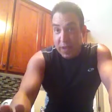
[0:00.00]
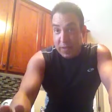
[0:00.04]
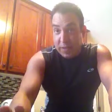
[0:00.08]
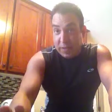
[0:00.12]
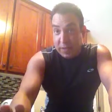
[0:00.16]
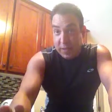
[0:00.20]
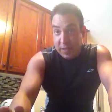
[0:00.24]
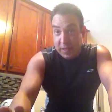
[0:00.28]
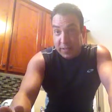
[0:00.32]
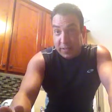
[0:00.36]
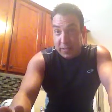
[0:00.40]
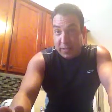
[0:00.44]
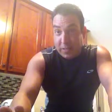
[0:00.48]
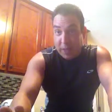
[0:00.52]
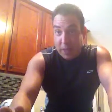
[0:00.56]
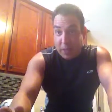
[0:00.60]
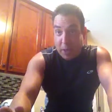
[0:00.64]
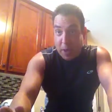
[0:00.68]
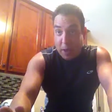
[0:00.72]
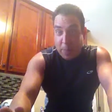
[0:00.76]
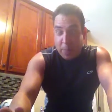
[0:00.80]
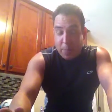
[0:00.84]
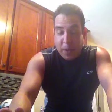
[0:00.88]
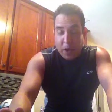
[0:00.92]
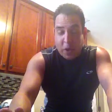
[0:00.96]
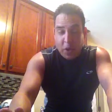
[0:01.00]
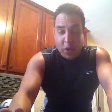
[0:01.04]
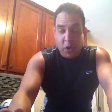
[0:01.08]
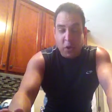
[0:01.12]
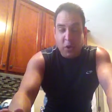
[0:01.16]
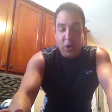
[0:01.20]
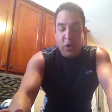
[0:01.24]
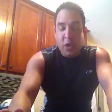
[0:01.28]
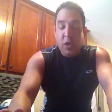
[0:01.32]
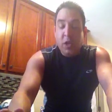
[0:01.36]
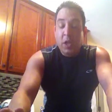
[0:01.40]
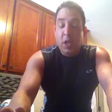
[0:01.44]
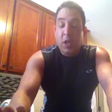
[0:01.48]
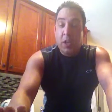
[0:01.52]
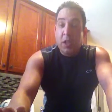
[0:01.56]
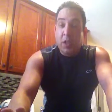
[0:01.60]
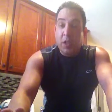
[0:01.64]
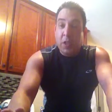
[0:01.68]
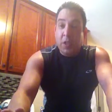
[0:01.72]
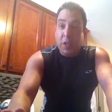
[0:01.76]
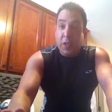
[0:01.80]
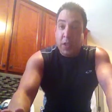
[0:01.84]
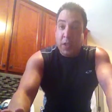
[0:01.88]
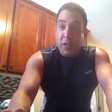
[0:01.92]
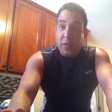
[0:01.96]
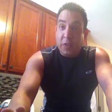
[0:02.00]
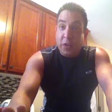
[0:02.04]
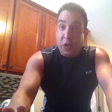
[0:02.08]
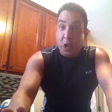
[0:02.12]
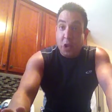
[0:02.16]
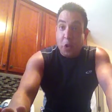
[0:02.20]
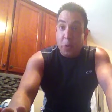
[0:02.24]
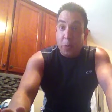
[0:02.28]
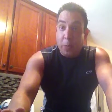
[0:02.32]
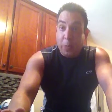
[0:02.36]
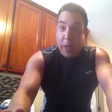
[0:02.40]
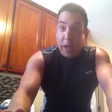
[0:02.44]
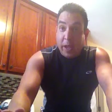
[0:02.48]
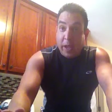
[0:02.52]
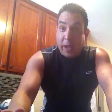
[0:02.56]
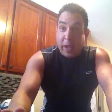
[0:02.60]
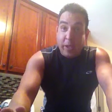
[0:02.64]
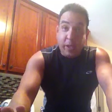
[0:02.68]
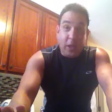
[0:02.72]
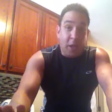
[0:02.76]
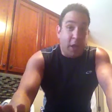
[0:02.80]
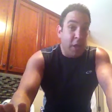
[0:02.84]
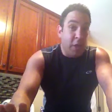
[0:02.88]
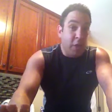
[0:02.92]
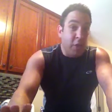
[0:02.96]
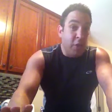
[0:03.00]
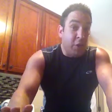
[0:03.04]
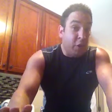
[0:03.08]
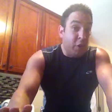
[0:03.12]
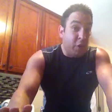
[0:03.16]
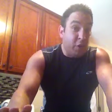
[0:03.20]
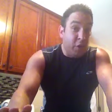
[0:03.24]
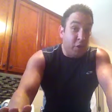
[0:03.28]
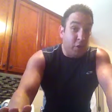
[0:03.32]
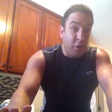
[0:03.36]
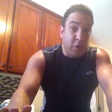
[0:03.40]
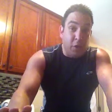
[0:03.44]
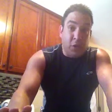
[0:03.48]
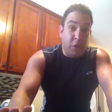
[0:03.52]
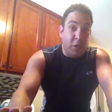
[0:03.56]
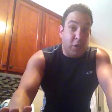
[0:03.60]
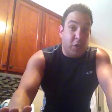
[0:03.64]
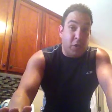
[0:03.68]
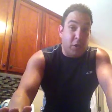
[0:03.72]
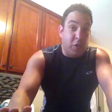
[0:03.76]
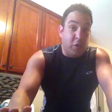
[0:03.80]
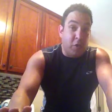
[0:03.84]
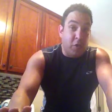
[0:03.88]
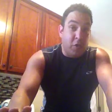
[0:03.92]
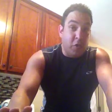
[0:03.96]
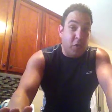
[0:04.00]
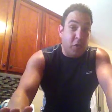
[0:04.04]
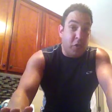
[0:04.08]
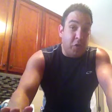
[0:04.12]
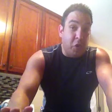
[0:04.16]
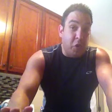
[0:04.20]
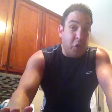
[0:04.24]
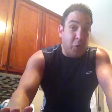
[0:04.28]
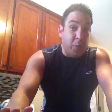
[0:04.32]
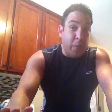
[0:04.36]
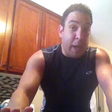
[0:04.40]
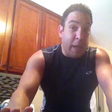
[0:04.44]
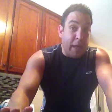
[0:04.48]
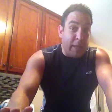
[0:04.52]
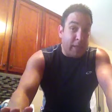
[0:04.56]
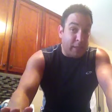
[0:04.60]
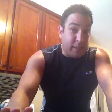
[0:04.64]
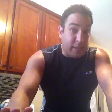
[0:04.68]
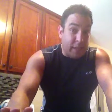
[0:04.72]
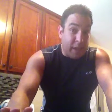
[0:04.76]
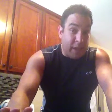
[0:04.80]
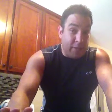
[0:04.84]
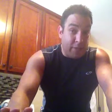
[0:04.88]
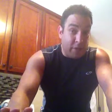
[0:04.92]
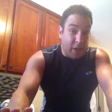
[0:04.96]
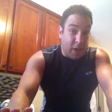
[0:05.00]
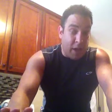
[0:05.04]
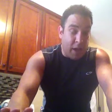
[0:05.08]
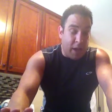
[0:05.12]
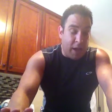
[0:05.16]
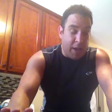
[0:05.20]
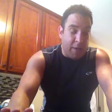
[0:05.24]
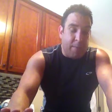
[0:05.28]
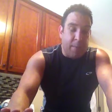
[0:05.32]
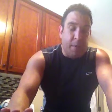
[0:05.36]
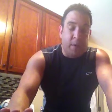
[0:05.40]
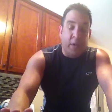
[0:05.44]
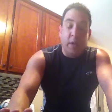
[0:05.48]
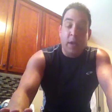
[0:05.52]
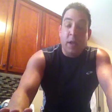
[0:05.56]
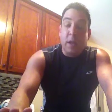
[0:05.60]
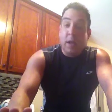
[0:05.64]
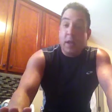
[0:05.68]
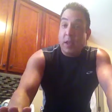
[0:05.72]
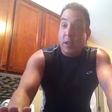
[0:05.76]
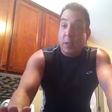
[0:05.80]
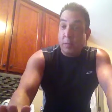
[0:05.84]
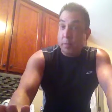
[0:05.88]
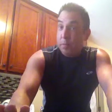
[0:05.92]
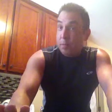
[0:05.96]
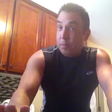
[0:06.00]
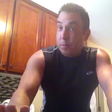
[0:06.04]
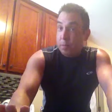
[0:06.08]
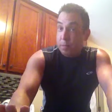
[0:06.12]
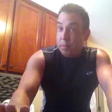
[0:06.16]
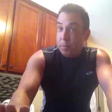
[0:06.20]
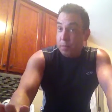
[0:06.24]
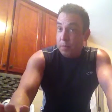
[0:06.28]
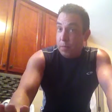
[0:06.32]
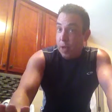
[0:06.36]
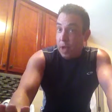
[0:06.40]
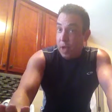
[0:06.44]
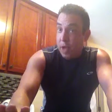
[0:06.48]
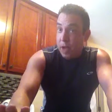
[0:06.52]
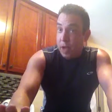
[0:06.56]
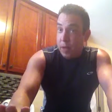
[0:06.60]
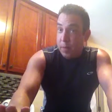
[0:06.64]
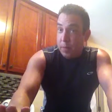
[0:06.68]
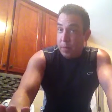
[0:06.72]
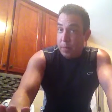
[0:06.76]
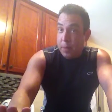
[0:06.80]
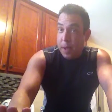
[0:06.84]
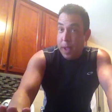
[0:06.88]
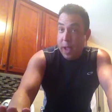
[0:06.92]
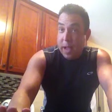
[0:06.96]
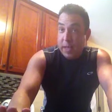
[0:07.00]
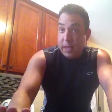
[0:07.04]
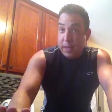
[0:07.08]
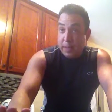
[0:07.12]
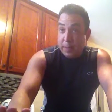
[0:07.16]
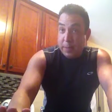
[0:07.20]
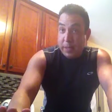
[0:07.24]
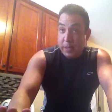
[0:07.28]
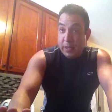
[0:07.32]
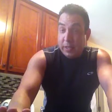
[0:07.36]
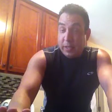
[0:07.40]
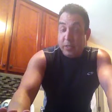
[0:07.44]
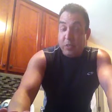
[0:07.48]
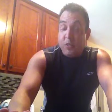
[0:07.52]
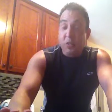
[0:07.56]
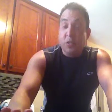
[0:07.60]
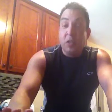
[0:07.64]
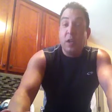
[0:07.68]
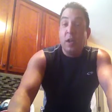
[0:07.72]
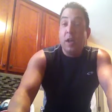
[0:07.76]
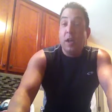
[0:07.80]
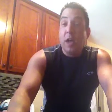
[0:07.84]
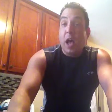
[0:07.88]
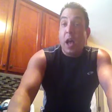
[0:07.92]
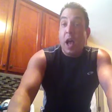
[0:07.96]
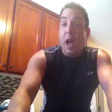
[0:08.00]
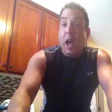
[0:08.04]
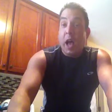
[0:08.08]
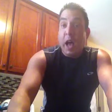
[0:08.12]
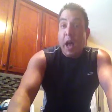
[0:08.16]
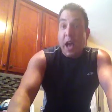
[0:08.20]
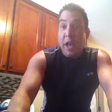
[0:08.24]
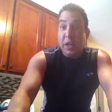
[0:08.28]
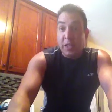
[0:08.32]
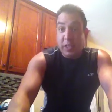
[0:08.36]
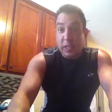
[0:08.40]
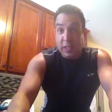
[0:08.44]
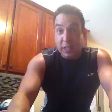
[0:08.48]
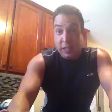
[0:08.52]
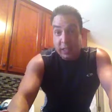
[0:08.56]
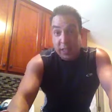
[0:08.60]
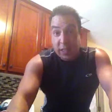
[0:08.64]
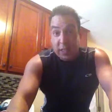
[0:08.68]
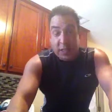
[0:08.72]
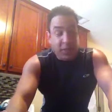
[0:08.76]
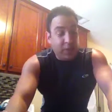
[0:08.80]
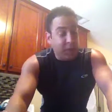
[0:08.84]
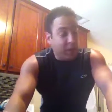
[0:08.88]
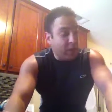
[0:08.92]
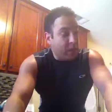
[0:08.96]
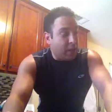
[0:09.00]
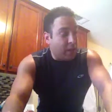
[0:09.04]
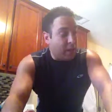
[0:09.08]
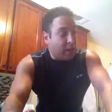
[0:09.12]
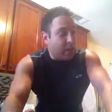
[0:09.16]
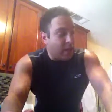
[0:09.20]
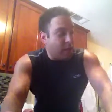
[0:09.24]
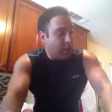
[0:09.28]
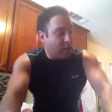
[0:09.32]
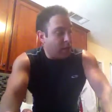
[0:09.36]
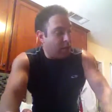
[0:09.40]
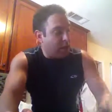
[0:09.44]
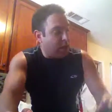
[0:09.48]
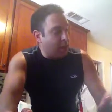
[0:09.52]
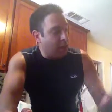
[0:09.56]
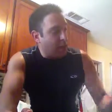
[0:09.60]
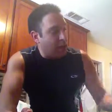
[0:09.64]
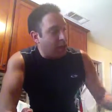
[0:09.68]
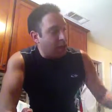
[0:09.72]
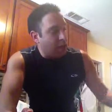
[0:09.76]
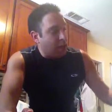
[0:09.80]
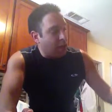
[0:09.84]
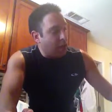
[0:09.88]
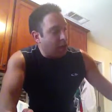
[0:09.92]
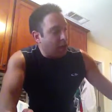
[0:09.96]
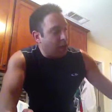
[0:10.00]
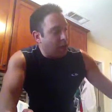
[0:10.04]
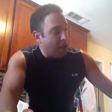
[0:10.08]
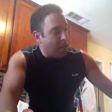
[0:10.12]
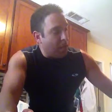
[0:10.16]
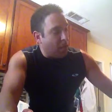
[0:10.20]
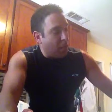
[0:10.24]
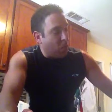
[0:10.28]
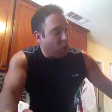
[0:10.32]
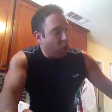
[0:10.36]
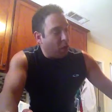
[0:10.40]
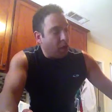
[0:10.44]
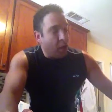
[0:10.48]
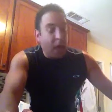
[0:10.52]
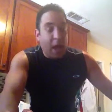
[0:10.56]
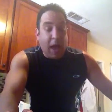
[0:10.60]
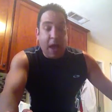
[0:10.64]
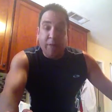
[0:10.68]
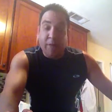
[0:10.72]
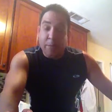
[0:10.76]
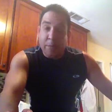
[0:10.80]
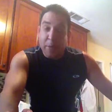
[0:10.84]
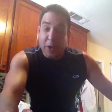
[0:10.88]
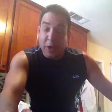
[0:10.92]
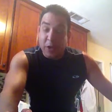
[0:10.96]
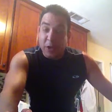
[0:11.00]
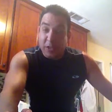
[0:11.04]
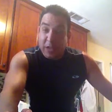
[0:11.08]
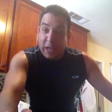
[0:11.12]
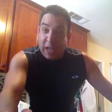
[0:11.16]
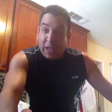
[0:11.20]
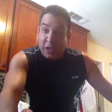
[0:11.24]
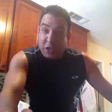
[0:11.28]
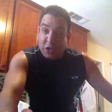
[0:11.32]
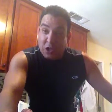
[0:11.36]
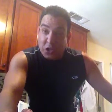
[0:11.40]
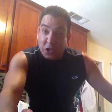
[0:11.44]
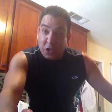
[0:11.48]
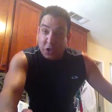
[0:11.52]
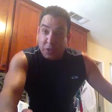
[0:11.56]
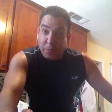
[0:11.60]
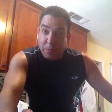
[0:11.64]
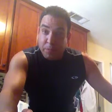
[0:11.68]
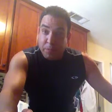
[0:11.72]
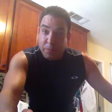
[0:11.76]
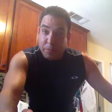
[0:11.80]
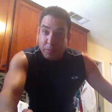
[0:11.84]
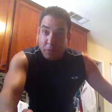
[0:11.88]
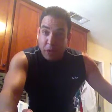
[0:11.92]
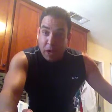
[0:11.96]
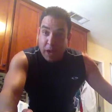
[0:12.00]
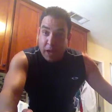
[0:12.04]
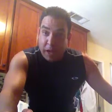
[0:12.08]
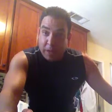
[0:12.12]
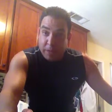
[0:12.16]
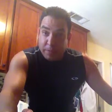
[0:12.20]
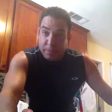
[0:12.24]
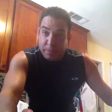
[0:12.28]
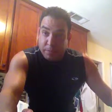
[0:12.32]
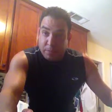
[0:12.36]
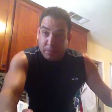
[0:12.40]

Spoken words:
have a tendency to come out better than the no bake. You can do the no bake to save time by any means. I just think that the boil have a better texture, right?